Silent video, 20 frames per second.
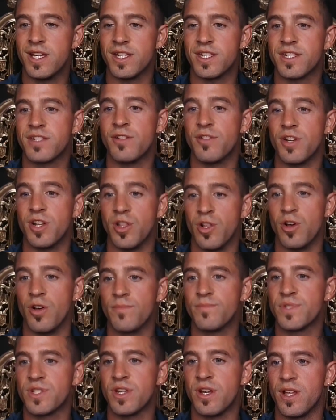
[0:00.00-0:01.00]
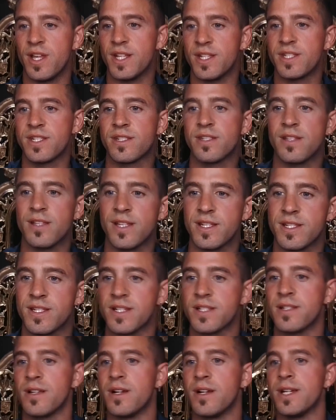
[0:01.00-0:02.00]
doing a lot, so that's
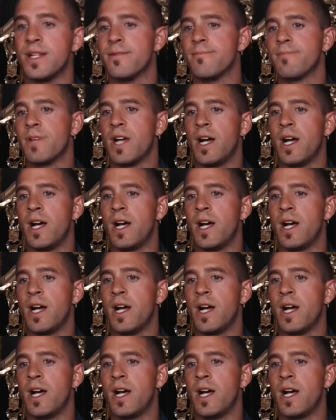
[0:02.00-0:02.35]
exciting.